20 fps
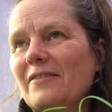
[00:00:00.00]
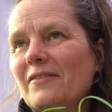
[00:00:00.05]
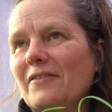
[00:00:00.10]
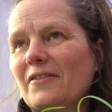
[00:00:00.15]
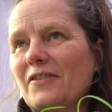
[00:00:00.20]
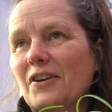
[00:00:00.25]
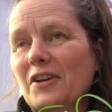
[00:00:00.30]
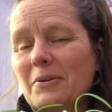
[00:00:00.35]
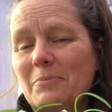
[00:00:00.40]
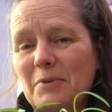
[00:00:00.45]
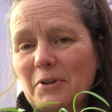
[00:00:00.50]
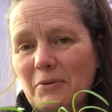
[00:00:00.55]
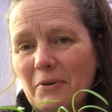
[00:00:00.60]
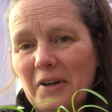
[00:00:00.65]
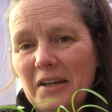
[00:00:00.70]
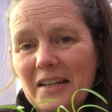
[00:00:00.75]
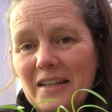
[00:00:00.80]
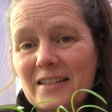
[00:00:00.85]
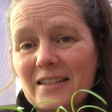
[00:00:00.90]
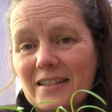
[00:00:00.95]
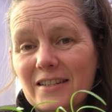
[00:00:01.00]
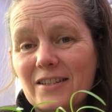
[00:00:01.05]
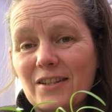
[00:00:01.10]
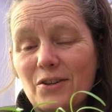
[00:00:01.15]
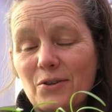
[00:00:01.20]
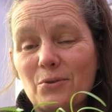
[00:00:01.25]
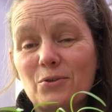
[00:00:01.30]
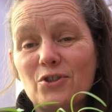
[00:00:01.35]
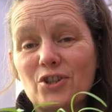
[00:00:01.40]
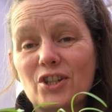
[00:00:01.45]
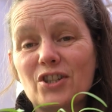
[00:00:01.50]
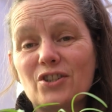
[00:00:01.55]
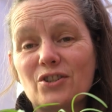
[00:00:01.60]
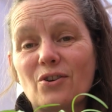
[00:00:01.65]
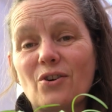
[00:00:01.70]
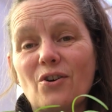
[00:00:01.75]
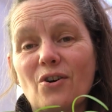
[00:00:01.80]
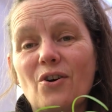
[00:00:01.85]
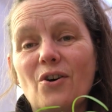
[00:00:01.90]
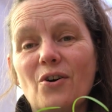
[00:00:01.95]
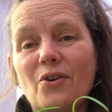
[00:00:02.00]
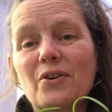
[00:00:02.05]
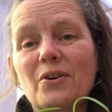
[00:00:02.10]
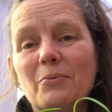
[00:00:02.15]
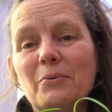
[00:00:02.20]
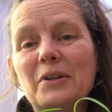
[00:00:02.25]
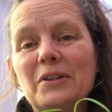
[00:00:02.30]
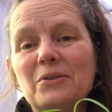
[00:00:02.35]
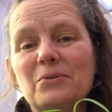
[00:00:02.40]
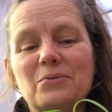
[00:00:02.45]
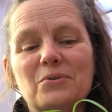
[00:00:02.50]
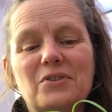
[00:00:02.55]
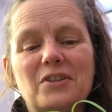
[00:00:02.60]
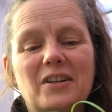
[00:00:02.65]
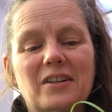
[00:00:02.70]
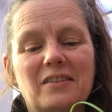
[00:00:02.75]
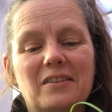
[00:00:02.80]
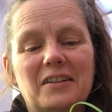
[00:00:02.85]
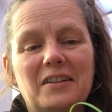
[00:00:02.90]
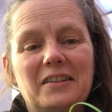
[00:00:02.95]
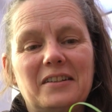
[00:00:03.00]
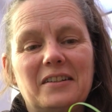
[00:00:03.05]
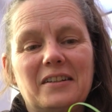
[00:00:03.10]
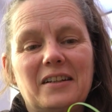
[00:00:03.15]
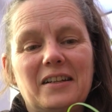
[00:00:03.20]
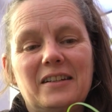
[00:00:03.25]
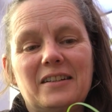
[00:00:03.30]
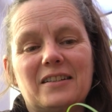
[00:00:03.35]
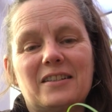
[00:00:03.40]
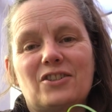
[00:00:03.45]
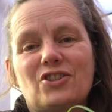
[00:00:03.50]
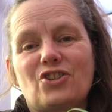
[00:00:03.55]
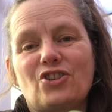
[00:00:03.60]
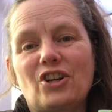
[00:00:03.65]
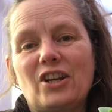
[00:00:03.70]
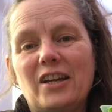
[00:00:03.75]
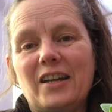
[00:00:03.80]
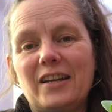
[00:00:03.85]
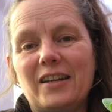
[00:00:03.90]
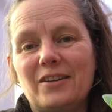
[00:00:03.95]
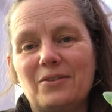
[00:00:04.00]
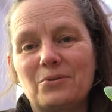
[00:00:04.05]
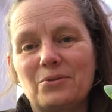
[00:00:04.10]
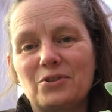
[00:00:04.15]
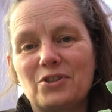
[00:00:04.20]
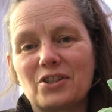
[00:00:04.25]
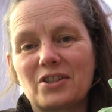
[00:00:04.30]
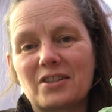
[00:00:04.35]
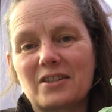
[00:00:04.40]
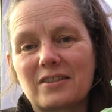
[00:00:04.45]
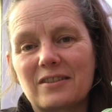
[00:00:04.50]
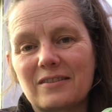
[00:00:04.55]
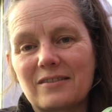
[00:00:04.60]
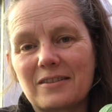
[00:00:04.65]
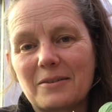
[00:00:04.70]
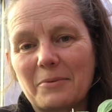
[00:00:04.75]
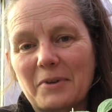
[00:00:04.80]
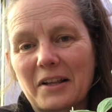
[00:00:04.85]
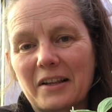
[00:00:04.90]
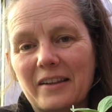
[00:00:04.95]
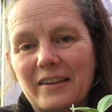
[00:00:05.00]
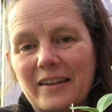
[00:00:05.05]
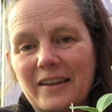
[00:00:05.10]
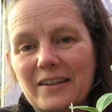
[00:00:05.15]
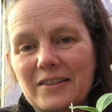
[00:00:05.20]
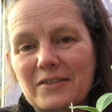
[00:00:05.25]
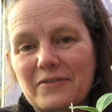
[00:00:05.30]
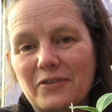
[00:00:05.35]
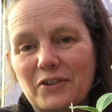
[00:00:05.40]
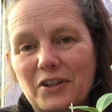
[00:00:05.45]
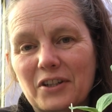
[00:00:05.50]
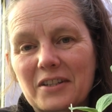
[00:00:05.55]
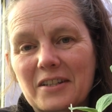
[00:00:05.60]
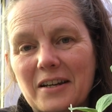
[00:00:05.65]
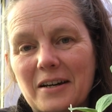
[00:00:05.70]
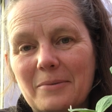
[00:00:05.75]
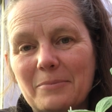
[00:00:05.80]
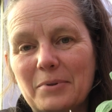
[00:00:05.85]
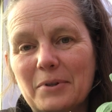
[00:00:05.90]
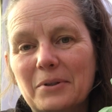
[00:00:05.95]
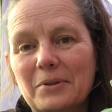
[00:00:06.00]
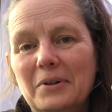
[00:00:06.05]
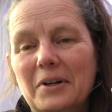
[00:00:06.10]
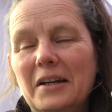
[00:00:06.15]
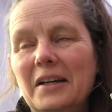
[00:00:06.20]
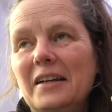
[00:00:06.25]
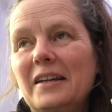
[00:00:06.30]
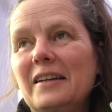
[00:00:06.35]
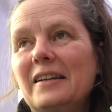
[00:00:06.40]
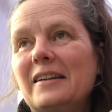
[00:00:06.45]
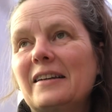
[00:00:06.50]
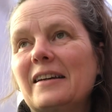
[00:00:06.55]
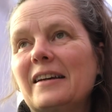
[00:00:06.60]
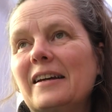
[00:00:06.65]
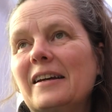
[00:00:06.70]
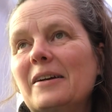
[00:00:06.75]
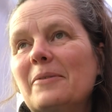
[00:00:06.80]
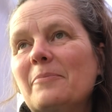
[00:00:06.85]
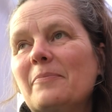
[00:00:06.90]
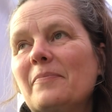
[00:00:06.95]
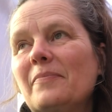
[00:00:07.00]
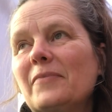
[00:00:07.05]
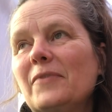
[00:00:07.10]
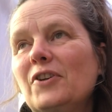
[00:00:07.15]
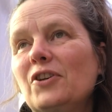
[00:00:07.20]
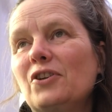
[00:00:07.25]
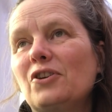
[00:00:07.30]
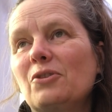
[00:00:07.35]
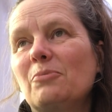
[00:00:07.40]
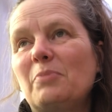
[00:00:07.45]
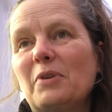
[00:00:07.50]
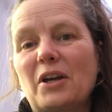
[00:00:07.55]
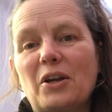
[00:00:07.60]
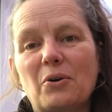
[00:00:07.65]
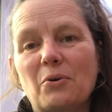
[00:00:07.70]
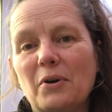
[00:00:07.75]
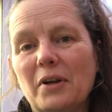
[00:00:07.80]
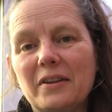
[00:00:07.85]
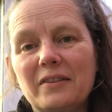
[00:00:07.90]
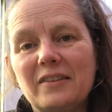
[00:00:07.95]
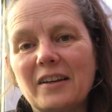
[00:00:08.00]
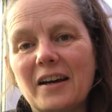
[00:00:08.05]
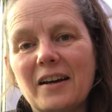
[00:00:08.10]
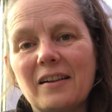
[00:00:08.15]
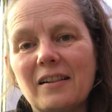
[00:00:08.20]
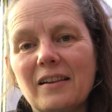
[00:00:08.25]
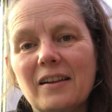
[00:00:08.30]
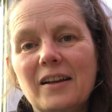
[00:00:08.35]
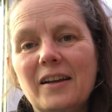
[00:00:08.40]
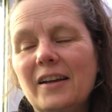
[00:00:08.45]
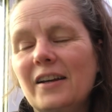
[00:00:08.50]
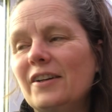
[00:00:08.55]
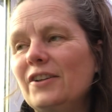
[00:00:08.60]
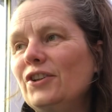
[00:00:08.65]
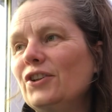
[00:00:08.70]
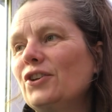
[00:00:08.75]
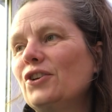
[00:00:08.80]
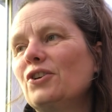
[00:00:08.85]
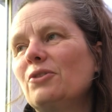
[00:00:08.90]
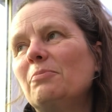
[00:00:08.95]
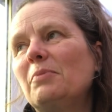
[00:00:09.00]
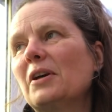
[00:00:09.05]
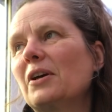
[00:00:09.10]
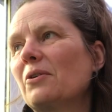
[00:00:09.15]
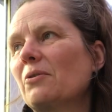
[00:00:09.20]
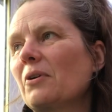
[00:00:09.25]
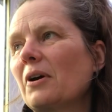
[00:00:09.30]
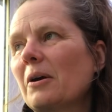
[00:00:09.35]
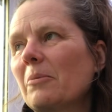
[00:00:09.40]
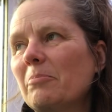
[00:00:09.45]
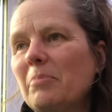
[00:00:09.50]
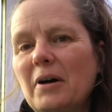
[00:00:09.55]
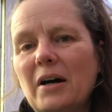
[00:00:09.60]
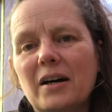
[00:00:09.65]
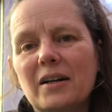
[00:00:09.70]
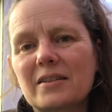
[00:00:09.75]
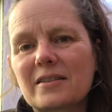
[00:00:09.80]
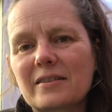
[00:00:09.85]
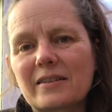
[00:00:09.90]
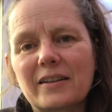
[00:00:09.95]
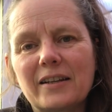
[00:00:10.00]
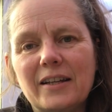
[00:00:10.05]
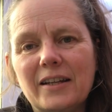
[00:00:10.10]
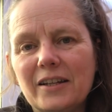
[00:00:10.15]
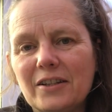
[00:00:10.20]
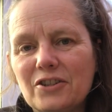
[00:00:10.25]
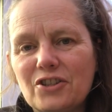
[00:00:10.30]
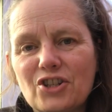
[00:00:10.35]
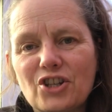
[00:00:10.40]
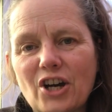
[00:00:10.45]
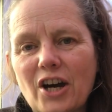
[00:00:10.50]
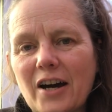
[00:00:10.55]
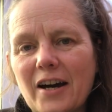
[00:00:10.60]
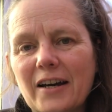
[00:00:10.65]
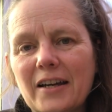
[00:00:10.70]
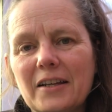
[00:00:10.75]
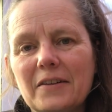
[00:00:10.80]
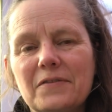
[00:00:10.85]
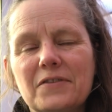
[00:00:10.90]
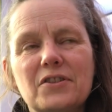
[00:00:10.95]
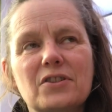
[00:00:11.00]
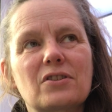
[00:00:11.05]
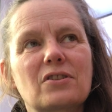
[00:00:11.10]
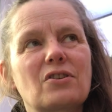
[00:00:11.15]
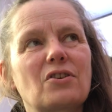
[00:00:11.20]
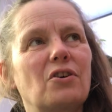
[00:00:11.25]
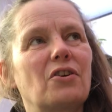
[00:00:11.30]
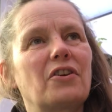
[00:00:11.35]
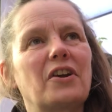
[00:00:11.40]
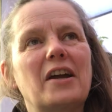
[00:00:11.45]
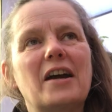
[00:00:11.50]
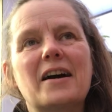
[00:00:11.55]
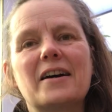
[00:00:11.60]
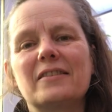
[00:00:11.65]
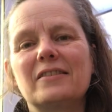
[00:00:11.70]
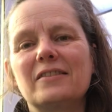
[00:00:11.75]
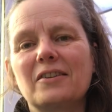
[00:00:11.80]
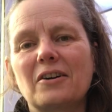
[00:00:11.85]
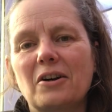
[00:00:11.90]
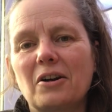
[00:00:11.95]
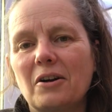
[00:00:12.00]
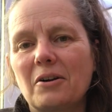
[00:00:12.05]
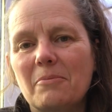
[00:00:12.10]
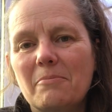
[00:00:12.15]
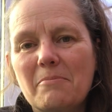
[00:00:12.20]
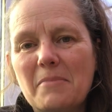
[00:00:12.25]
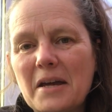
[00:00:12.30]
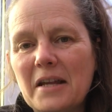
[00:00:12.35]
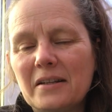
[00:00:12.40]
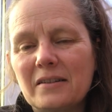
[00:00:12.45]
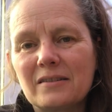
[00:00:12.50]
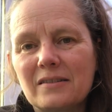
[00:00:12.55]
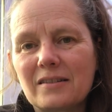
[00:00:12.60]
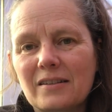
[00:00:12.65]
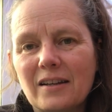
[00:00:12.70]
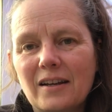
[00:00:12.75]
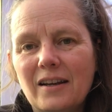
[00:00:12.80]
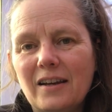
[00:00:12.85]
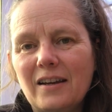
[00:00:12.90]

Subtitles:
they can be quite easy to grow just on a windowsill and in a tray. Just something like this, for example. You could be growing dill. You could be growing parsley, chives, coriander, mint.